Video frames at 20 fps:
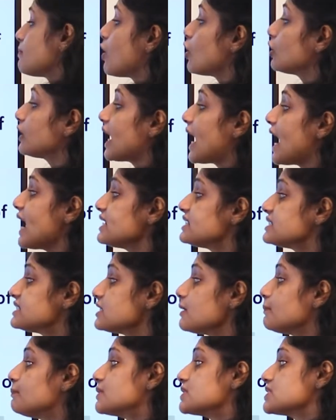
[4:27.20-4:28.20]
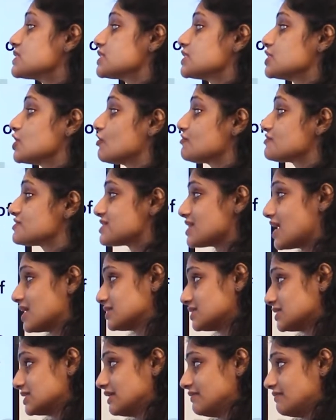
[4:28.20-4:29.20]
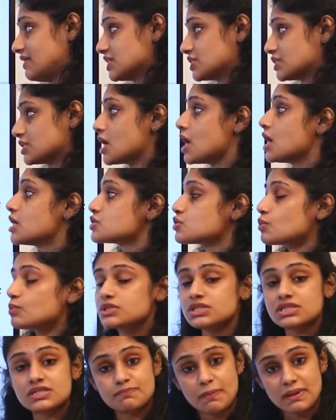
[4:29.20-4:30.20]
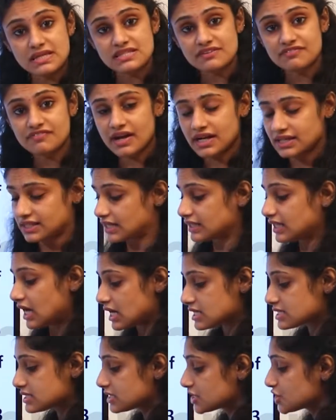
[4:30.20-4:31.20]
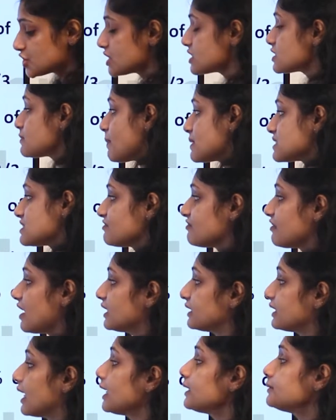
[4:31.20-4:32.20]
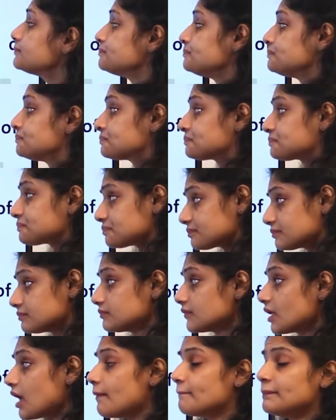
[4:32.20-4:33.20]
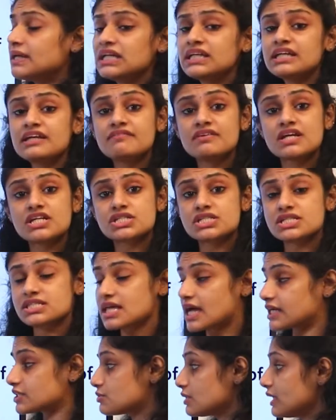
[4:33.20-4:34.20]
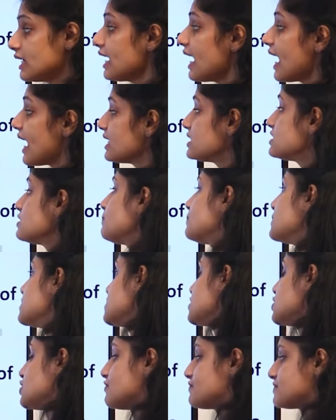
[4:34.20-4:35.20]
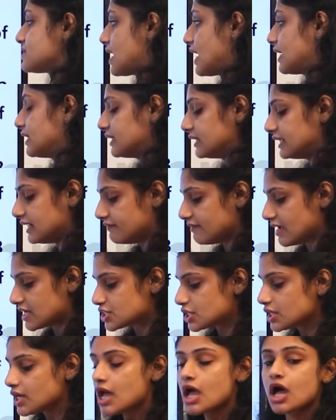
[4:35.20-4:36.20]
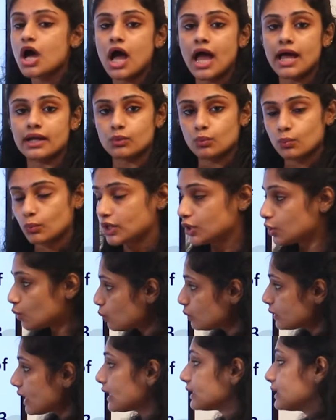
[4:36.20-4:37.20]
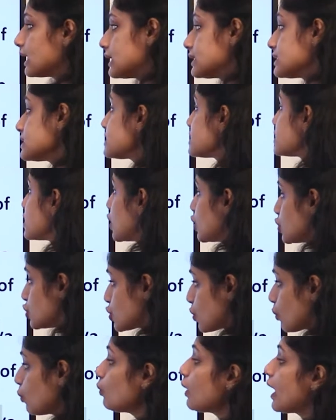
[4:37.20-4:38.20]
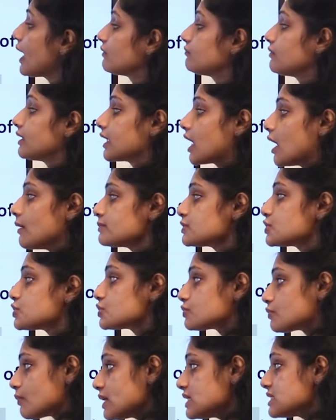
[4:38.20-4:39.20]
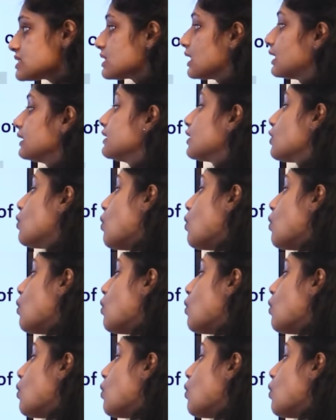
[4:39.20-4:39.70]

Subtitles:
about 80% of standard deviation. So which is specified that the assertion is specified that mean deviation is actually 80% of standard deviation, and we know that that is true. And when it comes to reason, the